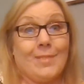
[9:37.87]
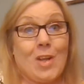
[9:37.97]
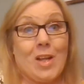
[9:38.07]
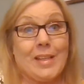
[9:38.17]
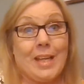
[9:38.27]

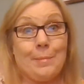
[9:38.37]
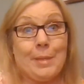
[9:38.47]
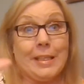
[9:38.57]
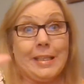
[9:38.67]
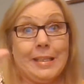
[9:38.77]
God gave
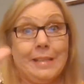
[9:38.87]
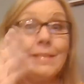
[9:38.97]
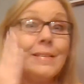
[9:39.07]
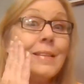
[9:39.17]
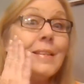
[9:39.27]
me
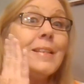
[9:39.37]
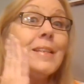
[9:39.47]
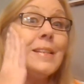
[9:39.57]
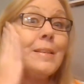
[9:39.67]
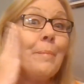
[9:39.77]
these
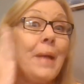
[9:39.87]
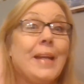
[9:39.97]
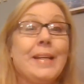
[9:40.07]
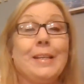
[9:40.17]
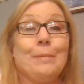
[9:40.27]
to
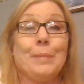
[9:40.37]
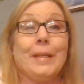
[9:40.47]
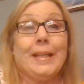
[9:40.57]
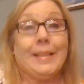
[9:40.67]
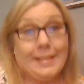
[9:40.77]
pat in and
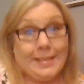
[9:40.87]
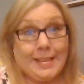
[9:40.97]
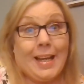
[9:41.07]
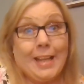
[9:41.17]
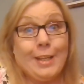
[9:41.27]
blend.
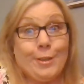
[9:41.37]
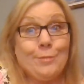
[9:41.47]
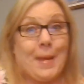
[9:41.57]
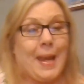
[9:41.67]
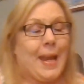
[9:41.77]
I
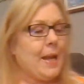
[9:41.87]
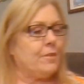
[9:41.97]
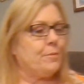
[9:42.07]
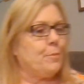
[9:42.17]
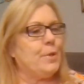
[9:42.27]
use my
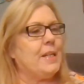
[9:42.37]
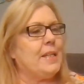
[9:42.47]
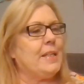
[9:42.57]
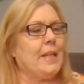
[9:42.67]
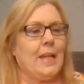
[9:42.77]
hands more than
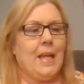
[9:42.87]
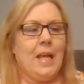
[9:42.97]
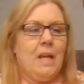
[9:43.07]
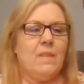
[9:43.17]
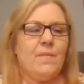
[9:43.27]
anything.
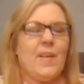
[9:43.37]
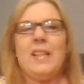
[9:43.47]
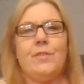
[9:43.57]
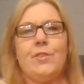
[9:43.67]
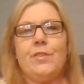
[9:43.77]

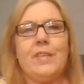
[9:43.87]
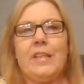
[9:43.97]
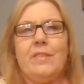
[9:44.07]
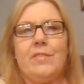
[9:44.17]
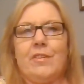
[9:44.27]
Find it just
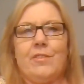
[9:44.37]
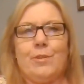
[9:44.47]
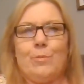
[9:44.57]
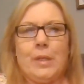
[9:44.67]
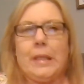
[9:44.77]
easier
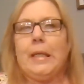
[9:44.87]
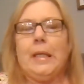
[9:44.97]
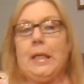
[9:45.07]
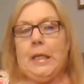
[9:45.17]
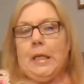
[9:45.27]
to really
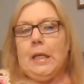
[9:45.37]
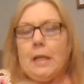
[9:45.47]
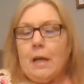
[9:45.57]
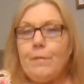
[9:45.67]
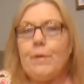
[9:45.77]

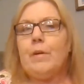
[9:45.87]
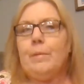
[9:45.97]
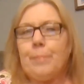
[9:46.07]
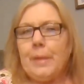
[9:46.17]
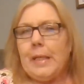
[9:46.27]
cover
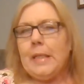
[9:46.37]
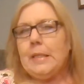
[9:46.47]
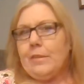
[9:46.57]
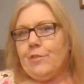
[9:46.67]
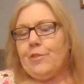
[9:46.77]
and
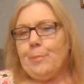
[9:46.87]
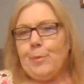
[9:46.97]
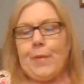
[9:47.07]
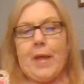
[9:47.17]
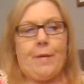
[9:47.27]
blend and
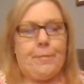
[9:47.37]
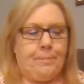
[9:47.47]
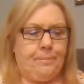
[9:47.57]
smooth out.